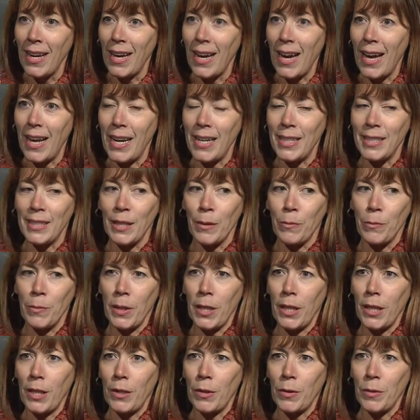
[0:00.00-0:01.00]
And I said,
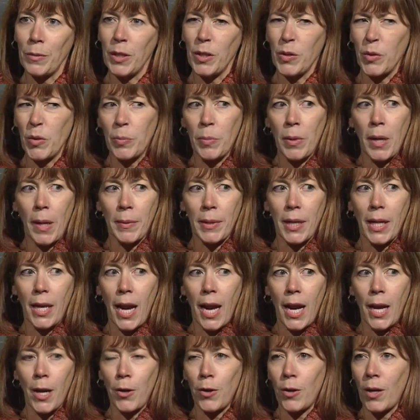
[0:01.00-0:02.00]
this was probably
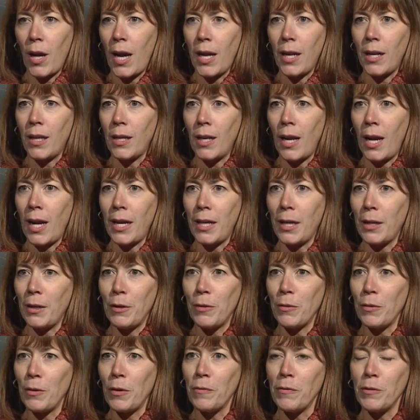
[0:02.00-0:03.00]
8 or 9 at night, I
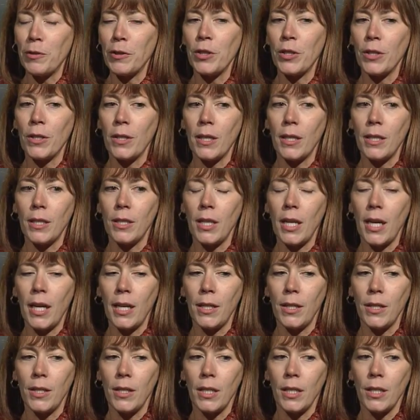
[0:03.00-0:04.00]
don't know for sure.
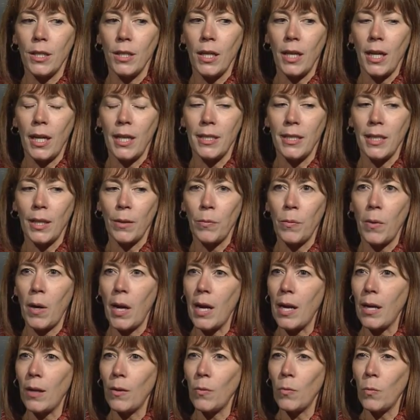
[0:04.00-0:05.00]
And I said,
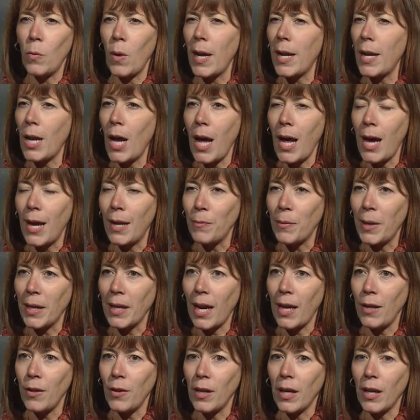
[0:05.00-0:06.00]
why not? Why
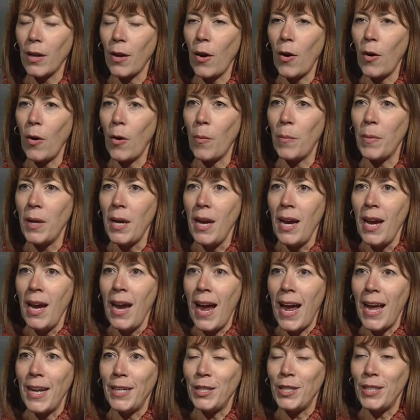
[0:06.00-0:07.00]
can't you get home?
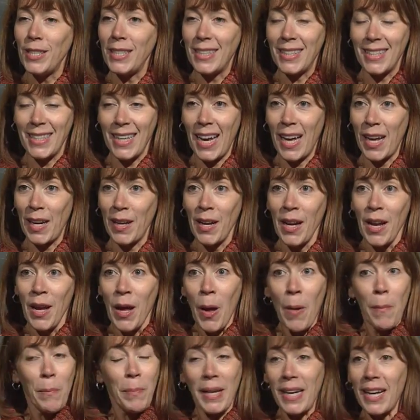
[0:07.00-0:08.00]
And she said,
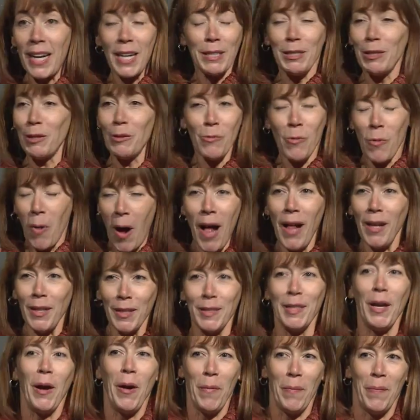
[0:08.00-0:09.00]
"Because the
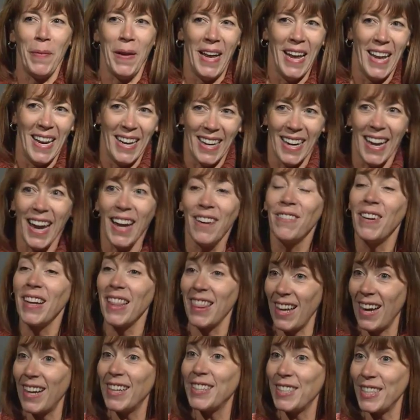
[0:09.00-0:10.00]
wall's open." And we
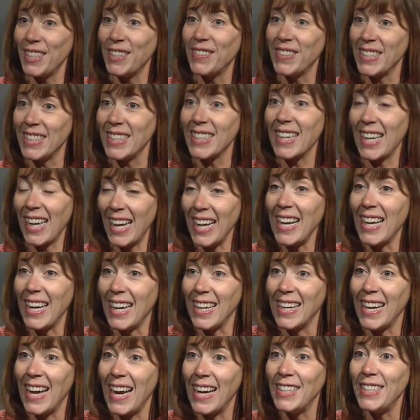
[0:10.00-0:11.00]
thought she was
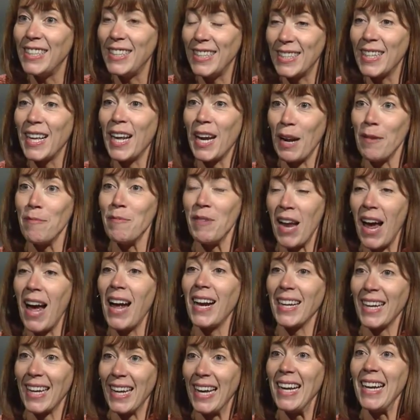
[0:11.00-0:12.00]
kidding. And she said, "I'm
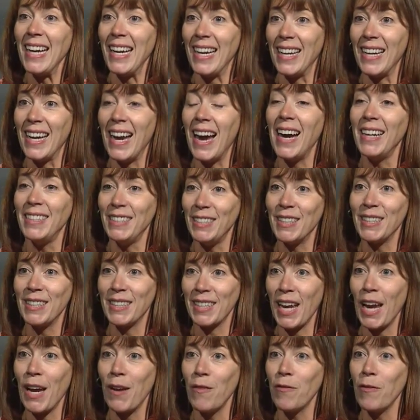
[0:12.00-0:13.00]
not kidding. I
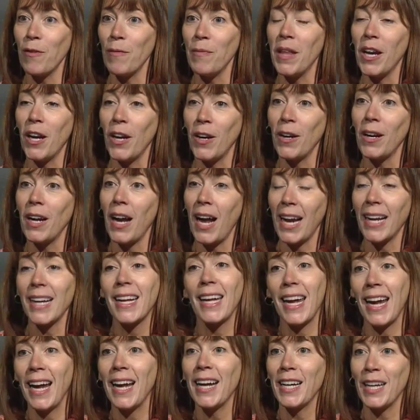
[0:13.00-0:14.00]
just came from there. I
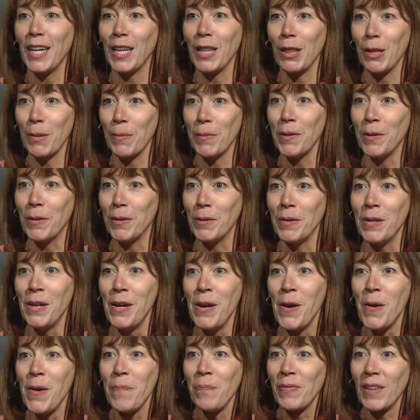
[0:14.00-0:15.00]
can't get through."
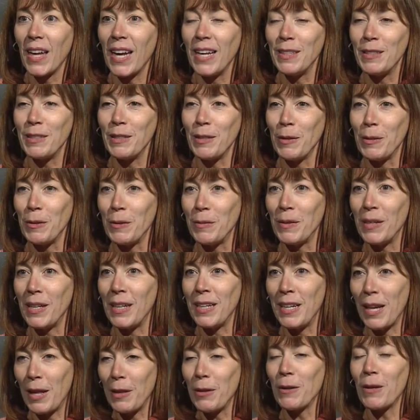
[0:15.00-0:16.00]
And so
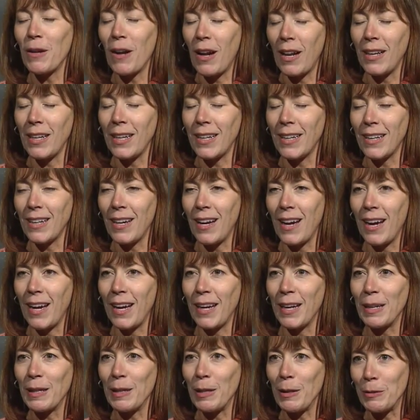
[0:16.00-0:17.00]
another colleague and
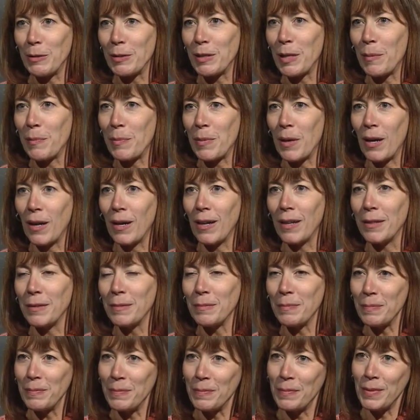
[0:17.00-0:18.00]
I closed up
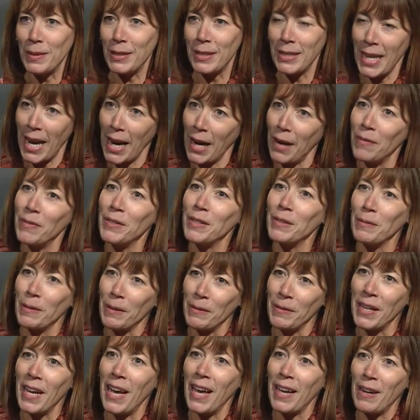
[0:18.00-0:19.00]
our safes
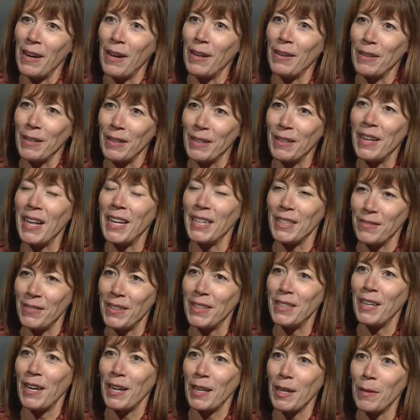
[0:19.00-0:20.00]
where we had all our
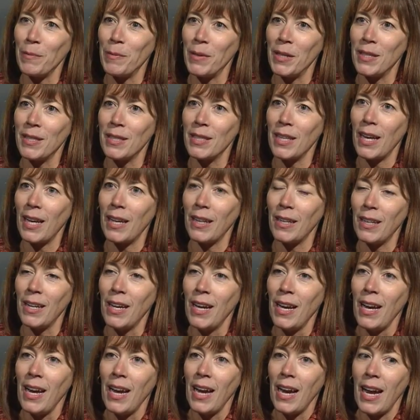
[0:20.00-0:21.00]
classified documents
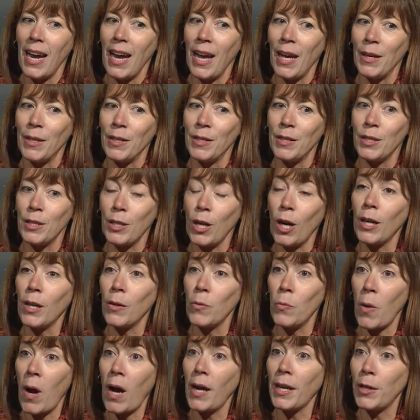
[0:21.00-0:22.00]
and
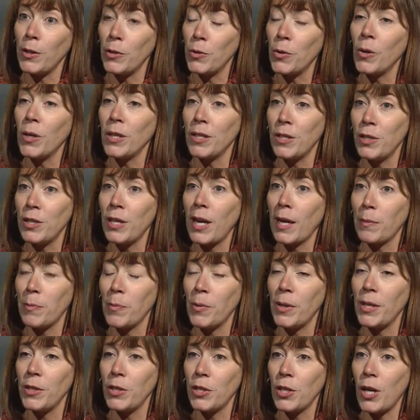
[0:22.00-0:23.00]
started walking towards
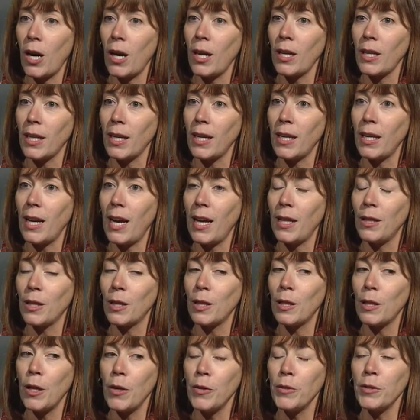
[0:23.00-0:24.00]
Checkpoint Charlie. And
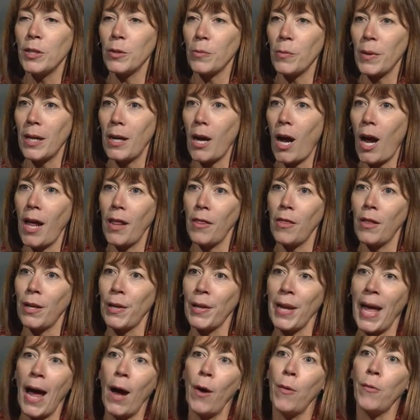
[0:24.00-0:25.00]
the closer we got, the
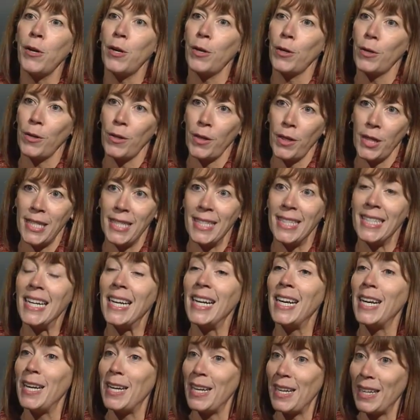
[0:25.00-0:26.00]
louder the
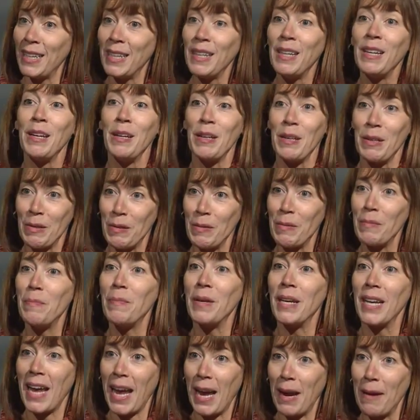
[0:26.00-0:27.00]
din
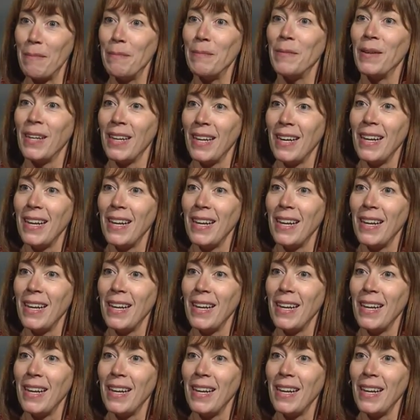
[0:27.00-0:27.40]
became.